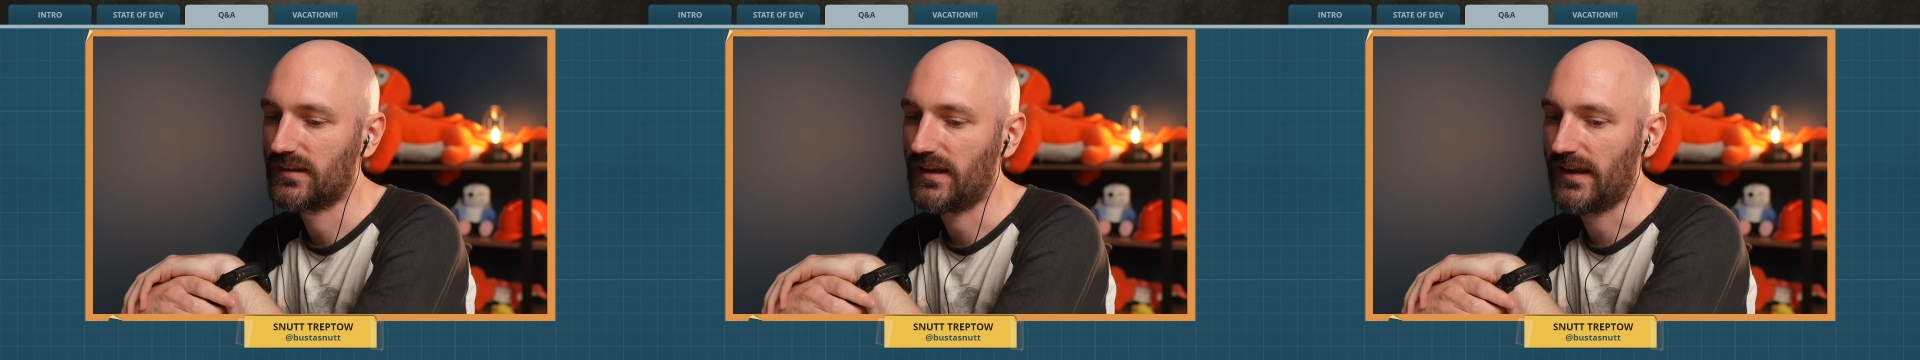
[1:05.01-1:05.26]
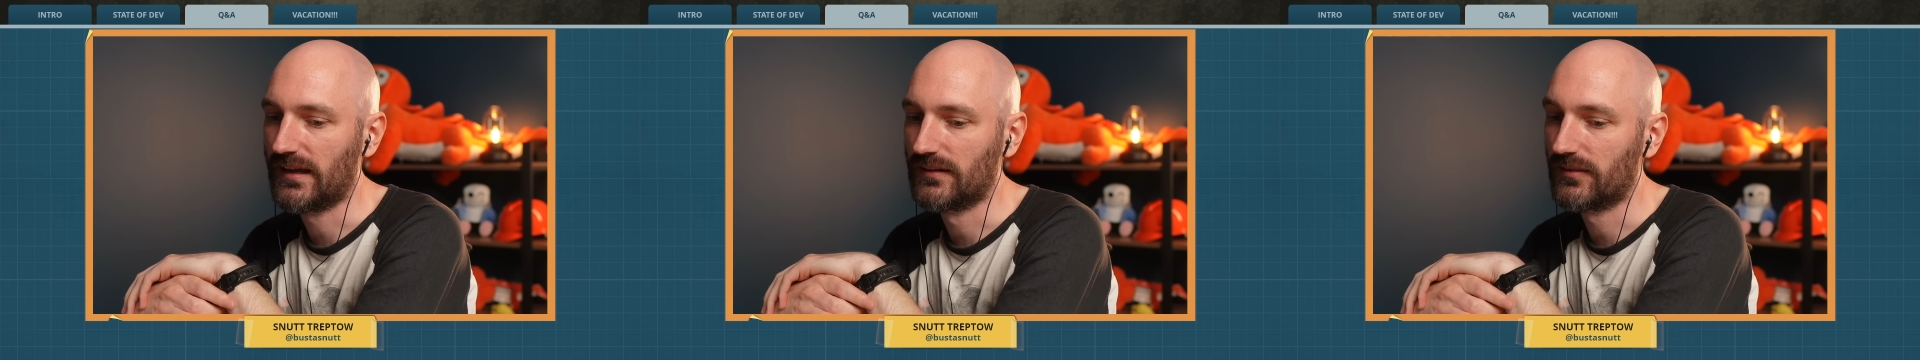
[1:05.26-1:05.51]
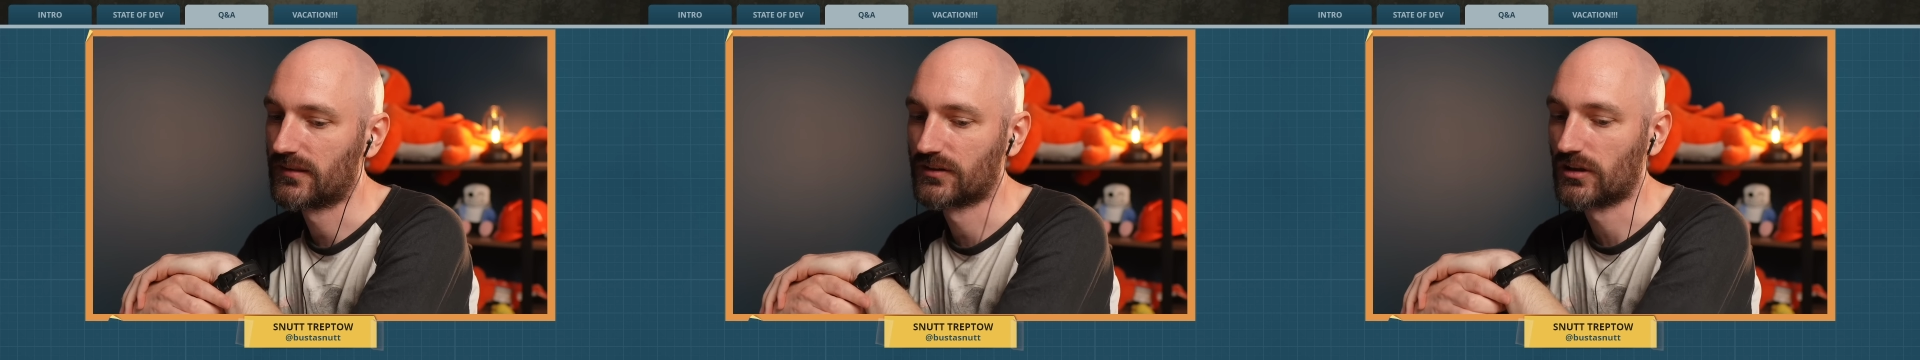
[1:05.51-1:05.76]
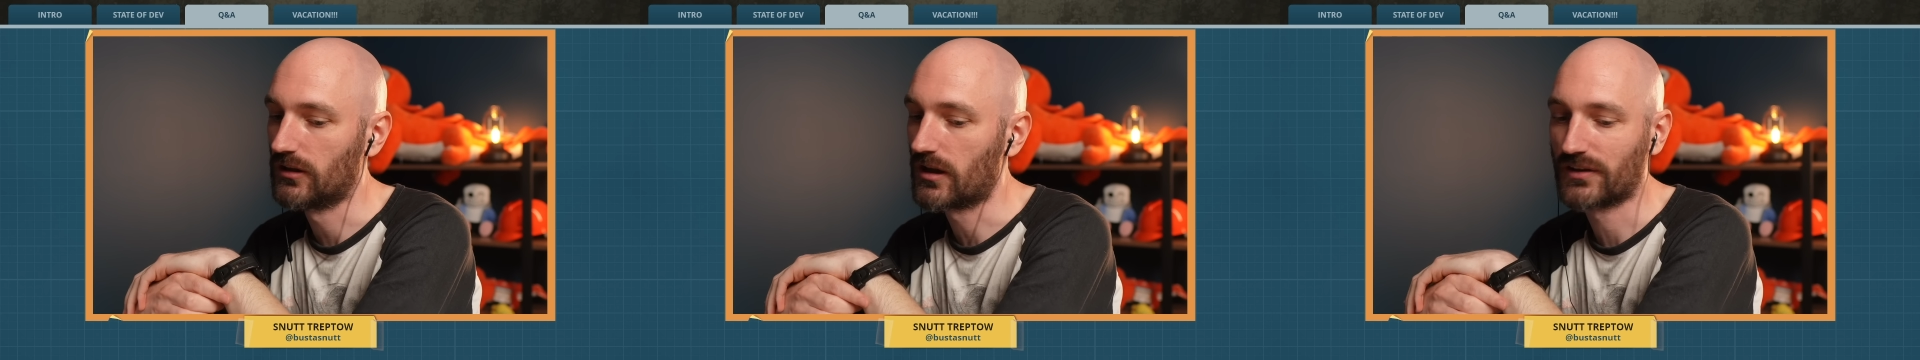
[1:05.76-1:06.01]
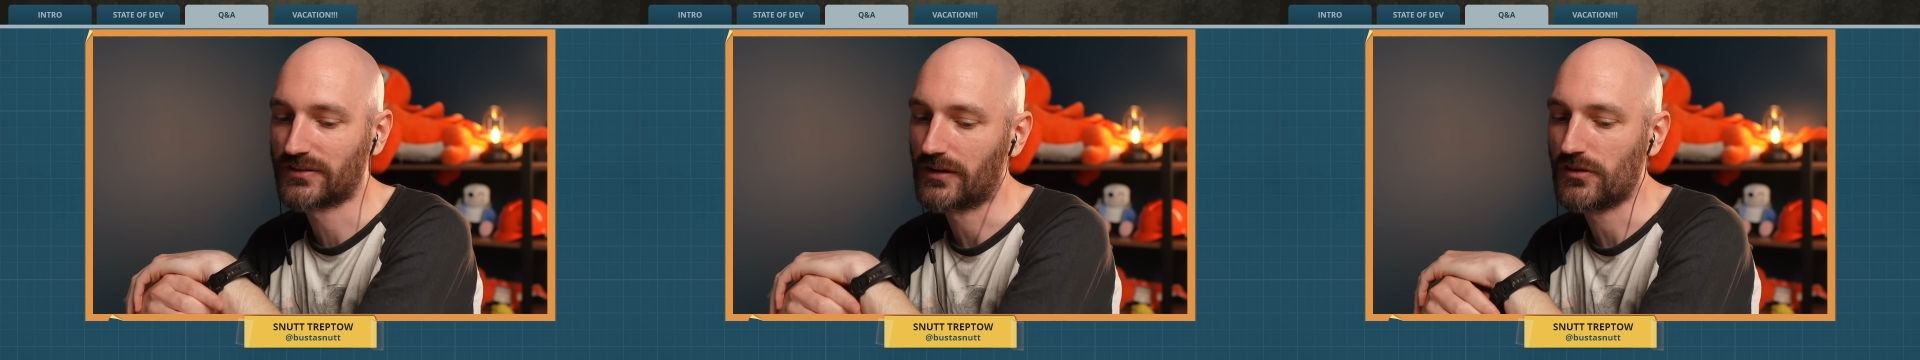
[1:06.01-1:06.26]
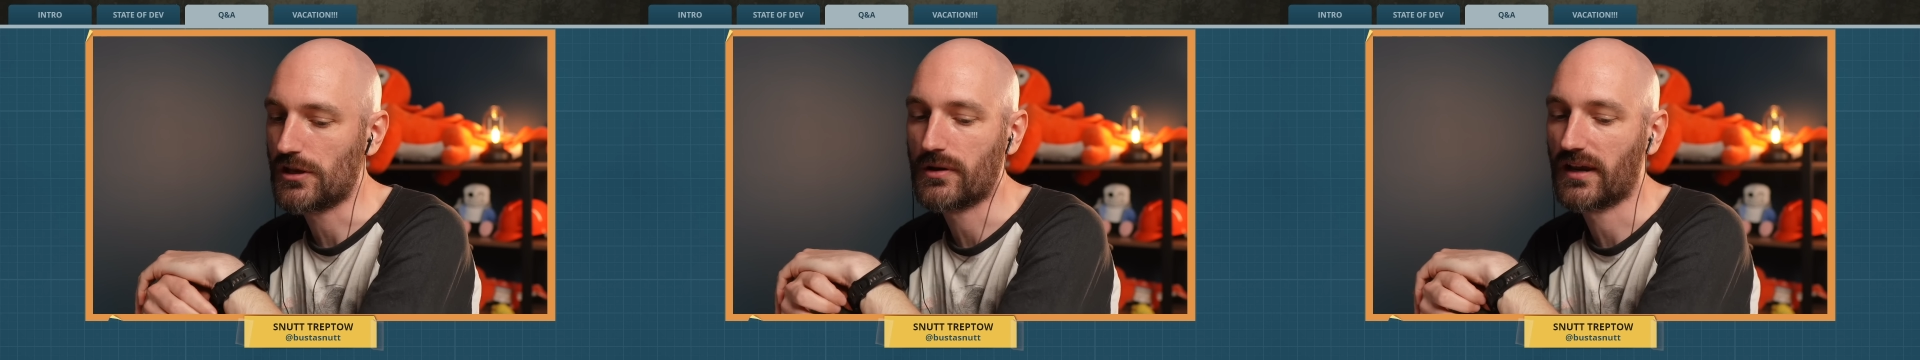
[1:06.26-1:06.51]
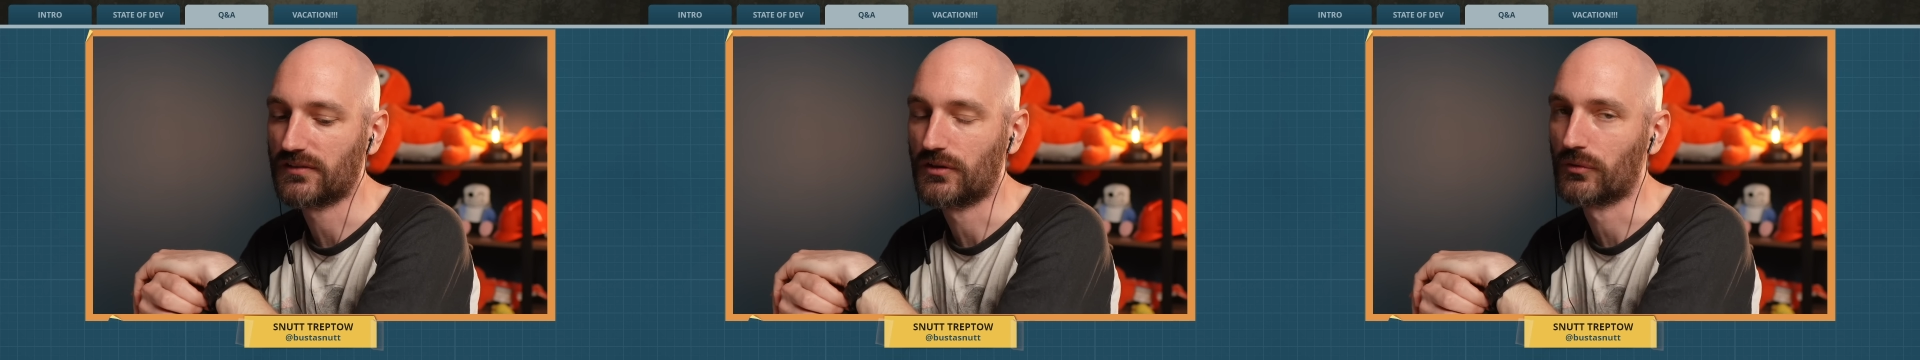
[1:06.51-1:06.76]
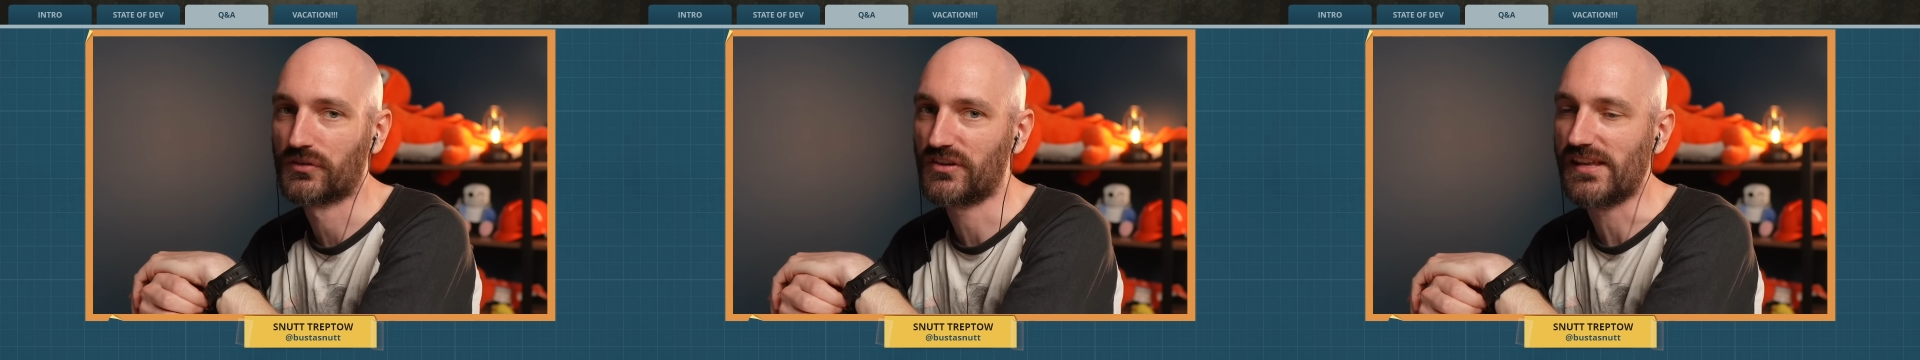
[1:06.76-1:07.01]
there's a lot of stuff that you guys
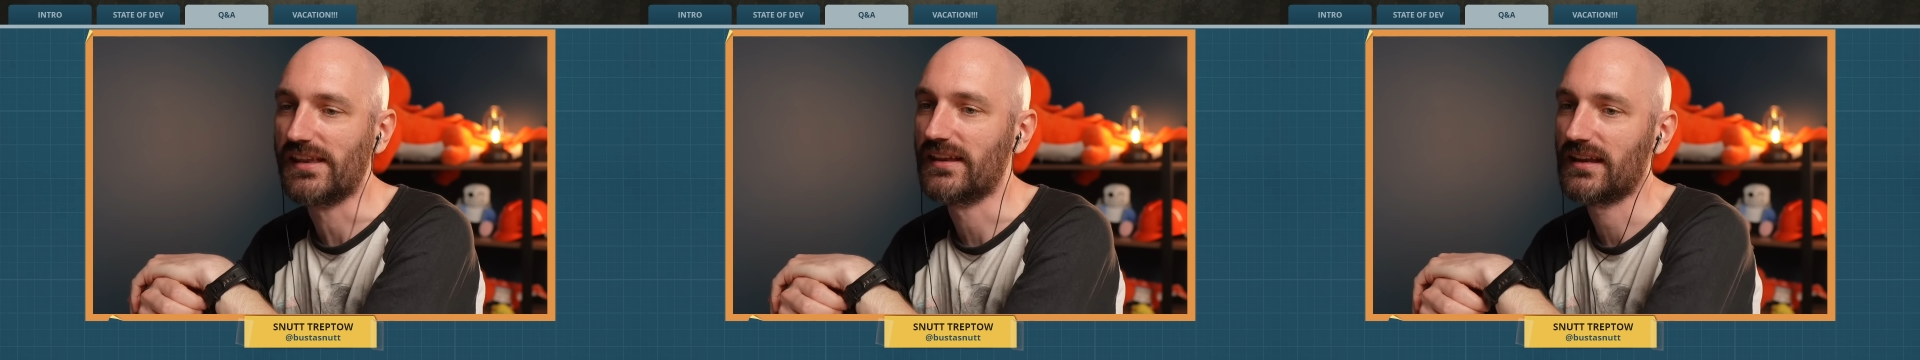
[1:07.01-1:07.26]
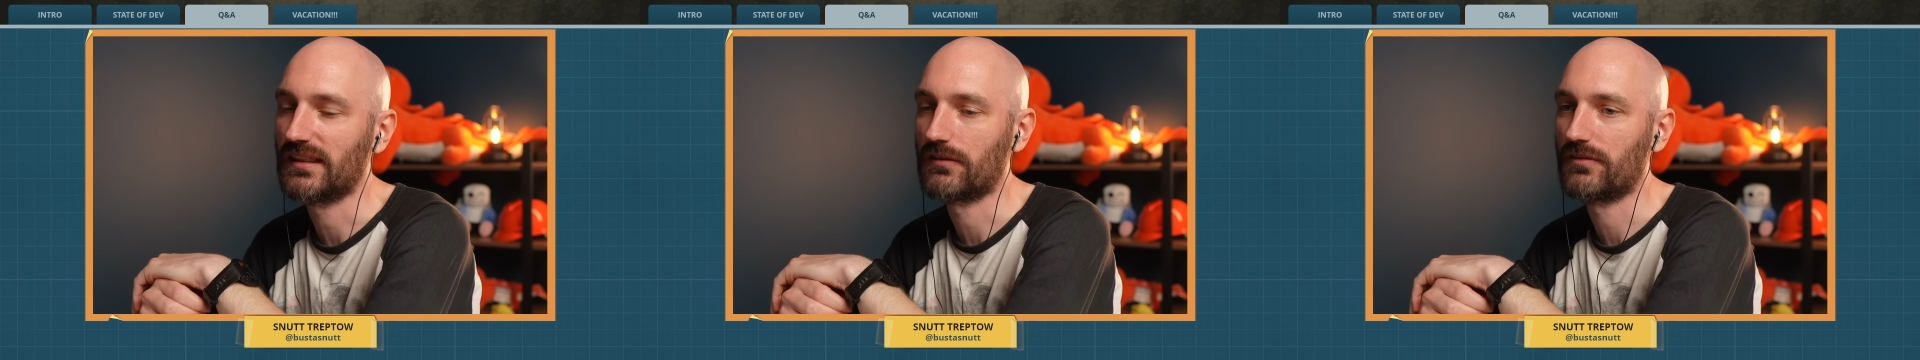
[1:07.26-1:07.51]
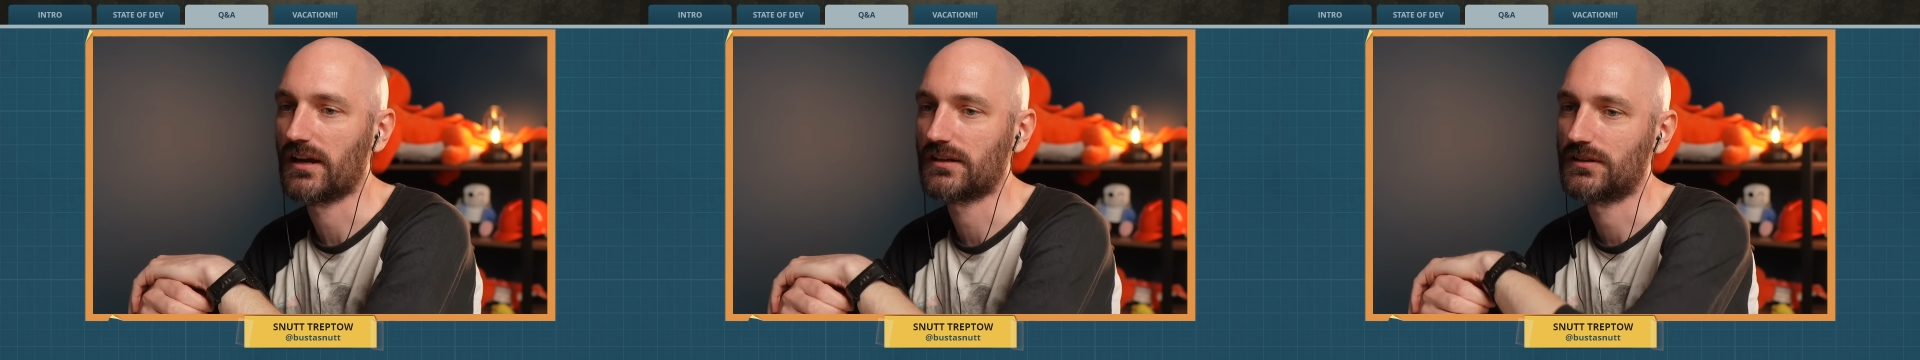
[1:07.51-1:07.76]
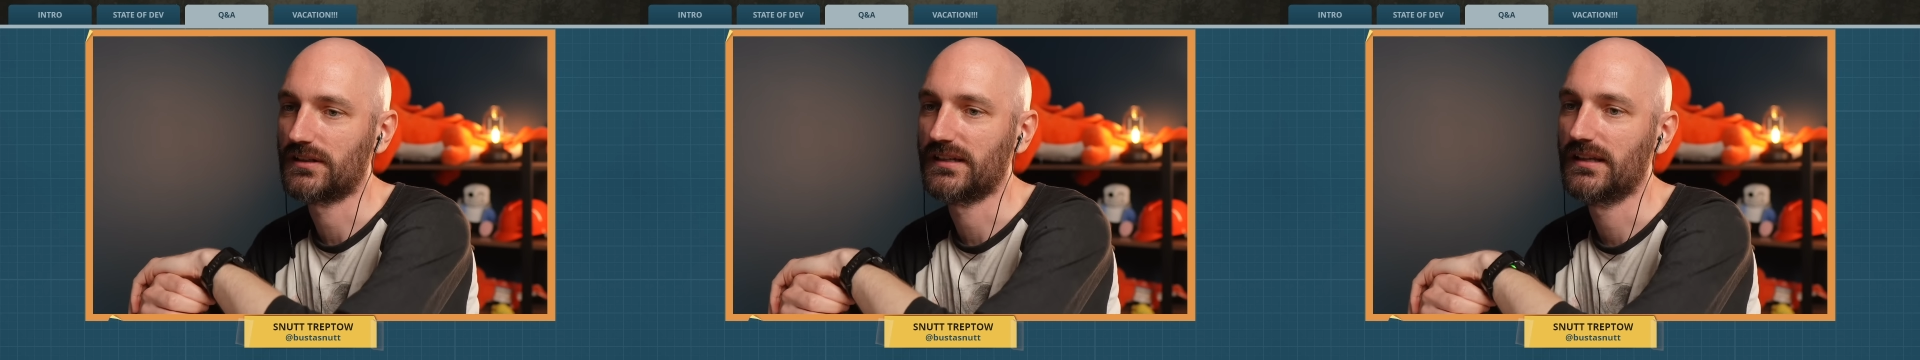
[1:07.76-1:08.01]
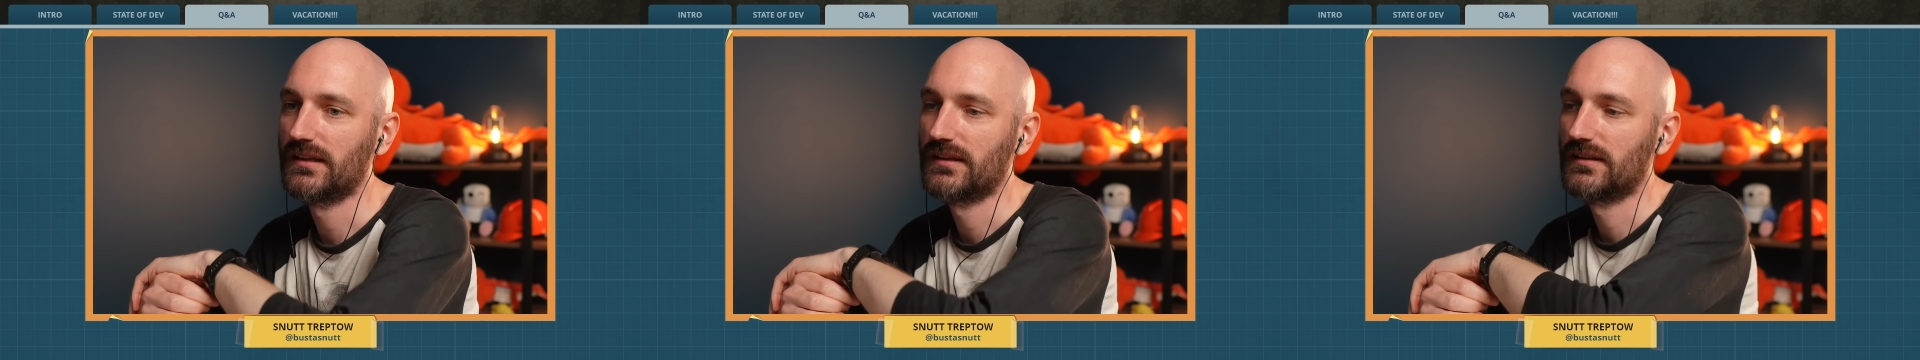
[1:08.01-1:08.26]
don't see in that factory,